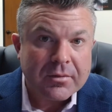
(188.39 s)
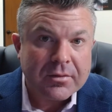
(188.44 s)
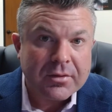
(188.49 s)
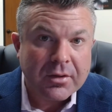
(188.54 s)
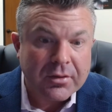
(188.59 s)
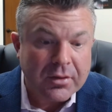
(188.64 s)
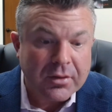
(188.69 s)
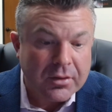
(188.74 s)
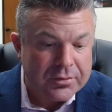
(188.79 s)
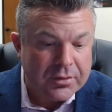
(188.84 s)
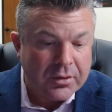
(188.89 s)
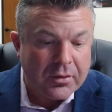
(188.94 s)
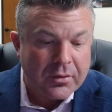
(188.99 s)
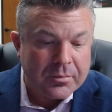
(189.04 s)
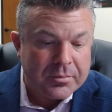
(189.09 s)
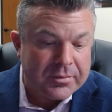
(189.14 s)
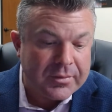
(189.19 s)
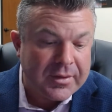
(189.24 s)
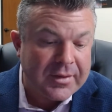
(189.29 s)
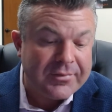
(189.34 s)
So those
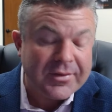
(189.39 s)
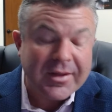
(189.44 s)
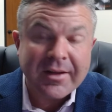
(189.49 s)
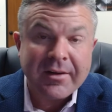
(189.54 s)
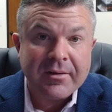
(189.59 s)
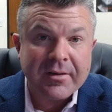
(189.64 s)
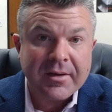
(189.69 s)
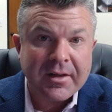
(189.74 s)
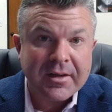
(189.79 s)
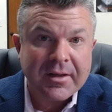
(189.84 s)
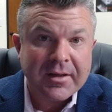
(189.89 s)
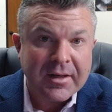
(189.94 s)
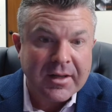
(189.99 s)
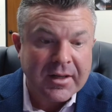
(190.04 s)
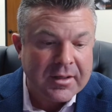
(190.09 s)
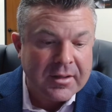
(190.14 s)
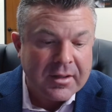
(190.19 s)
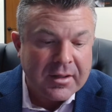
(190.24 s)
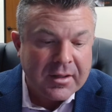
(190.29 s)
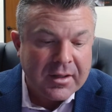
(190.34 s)
homes, we have
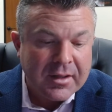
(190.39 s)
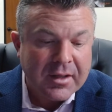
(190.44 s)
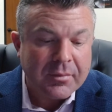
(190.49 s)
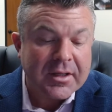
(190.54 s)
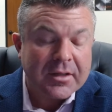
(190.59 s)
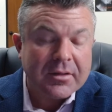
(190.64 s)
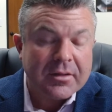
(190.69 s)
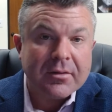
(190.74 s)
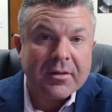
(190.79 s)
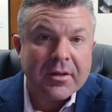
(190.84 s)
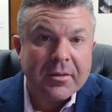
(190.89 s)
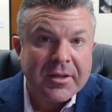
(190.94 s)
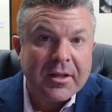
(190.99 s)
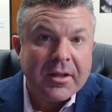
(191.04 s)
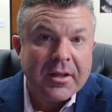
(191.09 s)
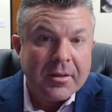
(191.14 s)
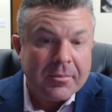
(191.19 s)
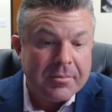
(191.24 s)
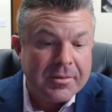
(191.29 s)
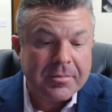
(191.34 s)
999, and with that new
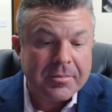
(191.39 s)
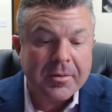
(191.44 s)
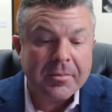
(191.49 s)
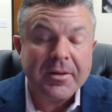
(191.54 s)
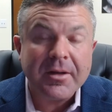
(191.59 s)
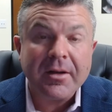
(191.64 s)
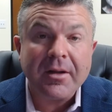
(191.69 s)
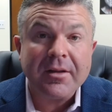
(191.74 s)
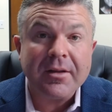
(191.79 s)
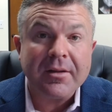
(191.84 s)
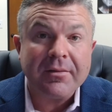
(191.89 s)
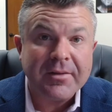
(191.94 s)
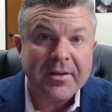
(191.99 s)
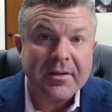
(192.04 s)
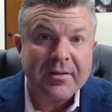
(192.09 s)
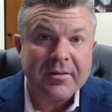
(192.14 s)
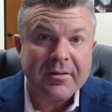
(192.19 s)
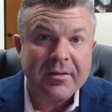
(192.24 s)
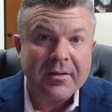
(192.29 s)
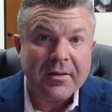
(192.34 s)
limit, people have been on the
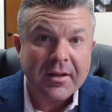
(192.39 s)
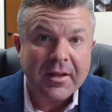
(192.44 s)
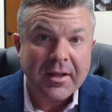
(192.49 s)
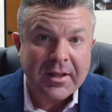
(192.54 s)
fence,